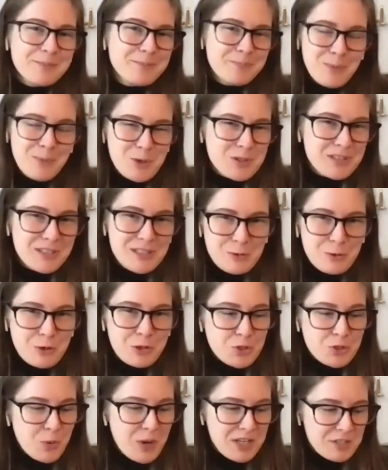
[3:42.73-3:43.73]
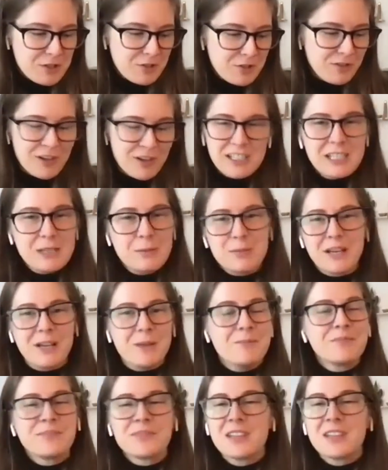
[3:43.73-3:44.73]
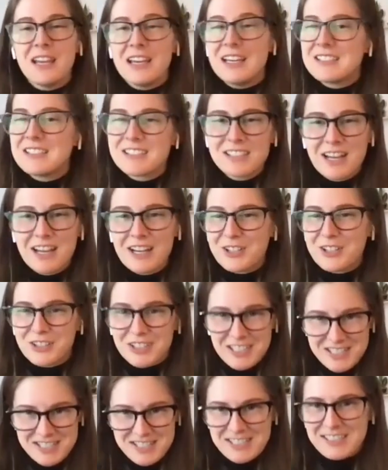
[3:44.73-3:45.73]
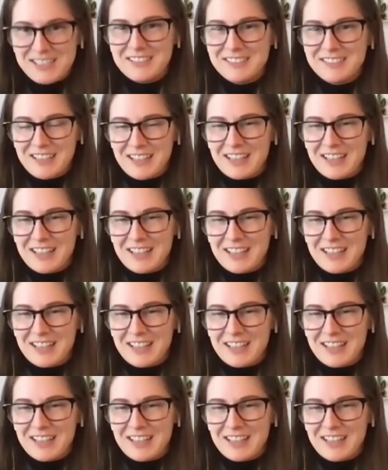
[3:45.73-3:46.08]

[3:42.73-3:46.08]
Most of these orange wines are funky, but it's not crazy.